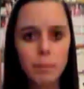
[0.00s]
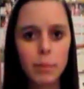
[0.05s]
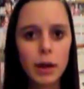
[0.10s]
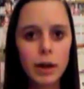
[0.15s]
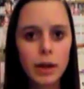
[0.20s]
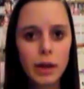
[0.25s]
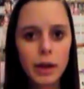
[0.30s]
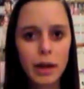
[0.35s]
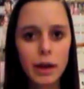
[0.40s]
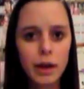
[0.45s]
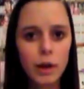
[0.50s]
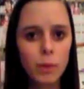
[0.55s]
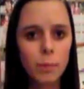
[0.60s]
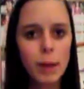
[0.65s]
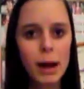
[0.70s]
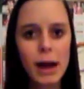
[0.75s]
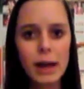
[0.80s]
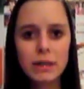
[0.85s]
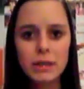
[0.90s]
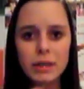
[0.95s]
bucket or
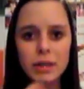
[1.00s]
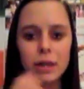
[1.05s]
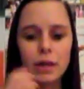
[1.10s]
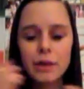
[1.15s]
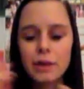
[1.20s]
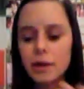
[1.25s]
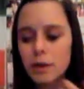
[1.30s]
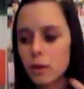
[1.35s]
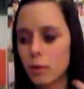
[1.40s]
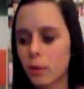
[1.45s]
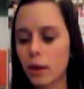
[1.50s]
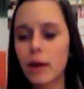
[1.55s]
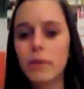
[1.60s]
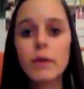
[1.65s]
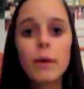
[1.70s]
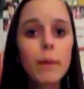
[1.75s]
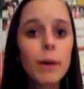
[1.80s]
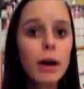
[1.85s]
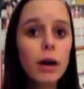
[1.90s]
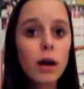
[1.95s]
basket or
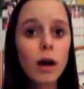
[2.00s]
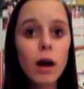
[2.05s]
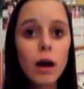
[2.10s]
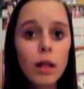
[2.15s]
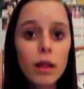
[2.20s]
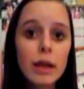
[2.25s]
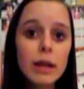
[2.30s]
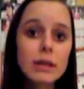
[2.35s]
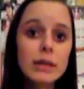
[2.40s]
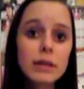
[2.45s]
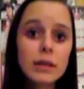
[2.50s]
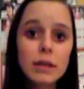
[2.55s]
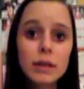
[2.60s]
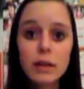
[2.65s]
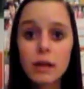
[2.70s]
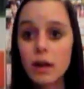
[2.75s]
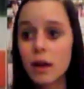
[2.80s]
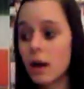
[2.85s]
whatever you want to call it.